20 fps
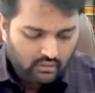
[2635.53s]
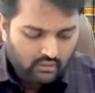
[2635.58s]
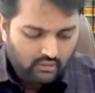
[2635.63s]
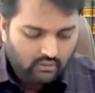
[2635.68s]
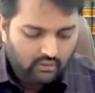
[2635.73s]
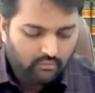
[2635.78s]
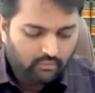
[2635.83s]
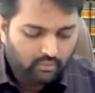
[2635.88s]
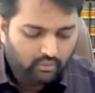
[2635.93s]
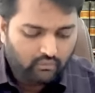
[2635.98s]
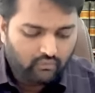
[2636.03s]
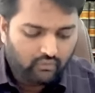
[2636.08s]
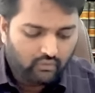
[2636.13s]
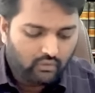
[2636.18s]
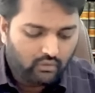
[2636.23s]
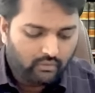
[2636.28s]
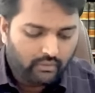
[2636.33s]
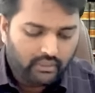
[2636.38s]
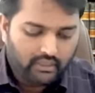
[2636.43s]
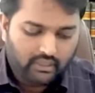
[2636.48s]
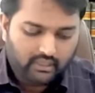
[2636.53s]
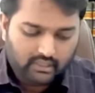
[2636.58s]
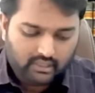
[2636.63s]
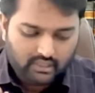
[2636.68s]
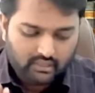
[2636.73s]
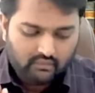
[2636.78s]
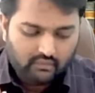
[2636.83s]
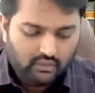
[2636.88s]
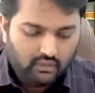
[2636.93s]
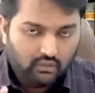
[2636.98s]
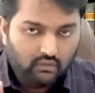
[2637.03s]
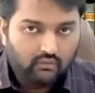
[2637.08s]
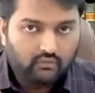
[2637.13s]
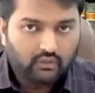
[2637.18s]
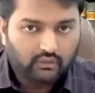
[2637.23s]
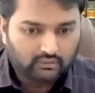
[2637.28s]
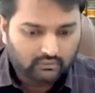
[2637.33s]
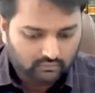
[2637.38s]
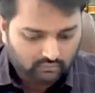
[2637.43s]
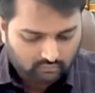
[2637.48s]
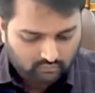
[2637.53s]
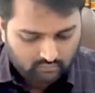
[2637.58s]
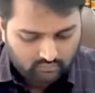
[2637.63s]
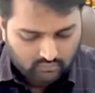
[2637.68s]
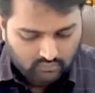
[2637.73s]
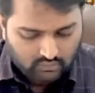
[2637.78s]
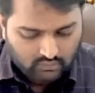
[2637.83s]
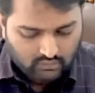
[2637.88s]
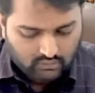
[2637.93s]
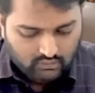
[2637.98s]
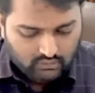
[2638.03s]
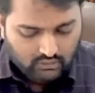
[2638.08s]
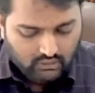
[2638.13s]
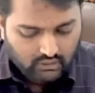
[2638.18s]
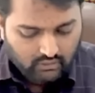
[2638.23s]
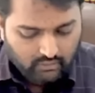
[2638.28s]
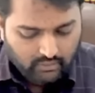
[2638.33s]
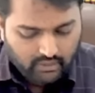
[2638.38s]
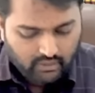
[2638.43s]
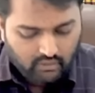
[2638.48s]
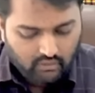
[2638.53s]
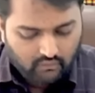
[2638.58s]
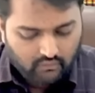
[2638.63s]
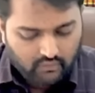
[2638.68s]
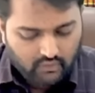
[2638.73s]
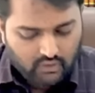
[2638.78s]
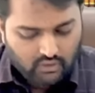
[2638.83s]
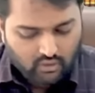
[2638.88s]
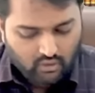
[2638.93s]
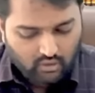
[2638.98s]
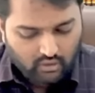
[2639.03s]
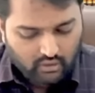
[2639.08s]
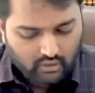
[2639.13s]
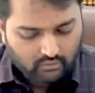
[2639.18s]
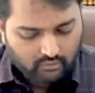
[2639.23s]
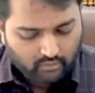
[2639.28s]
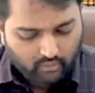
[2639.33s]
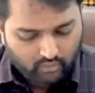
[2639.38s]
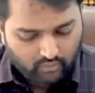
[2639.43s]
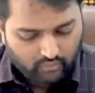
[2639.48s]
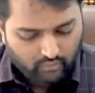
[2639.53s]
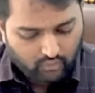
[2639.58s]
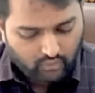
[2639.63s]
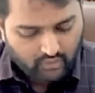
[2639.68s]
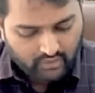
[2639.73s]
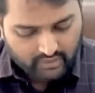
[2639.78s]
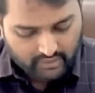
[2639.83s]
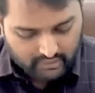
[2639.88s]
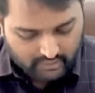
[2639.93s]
the portfolio beta is equal to 1. Then the beta of the stock in portfolio